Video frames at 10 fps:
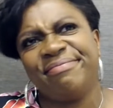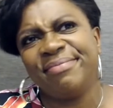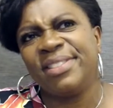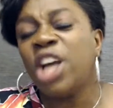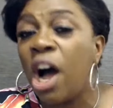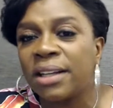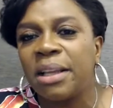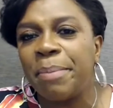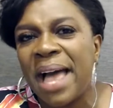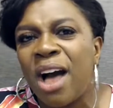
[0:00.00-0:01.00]
talked
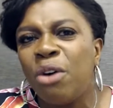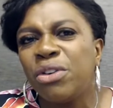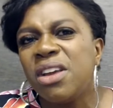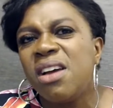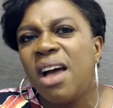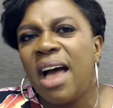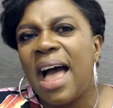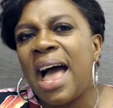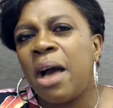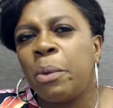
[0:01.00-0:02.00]
about.
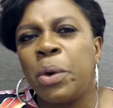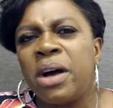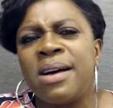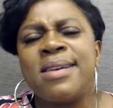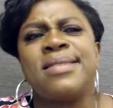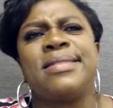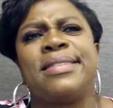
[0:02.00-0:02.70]
I was